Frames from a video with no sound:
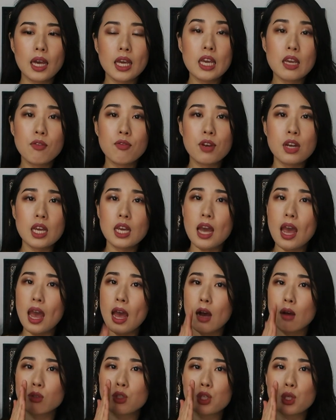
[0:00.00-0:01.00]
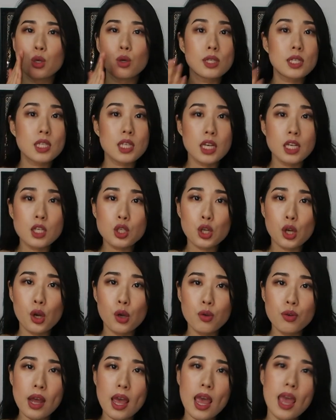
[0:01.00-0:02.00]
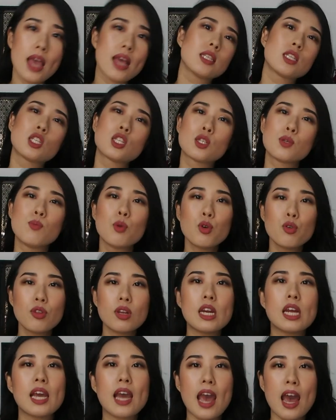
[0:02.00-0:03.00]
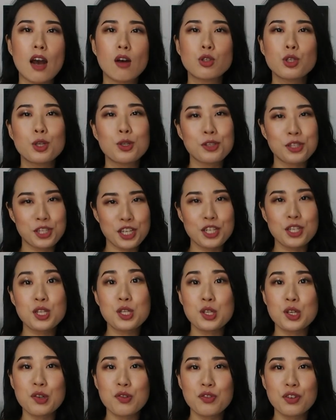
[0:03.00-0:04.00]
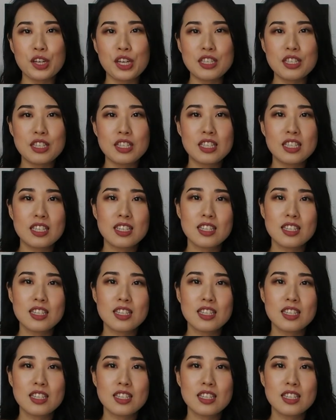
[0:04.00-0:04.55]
evening out your skin tone and smoothening out your skin surface.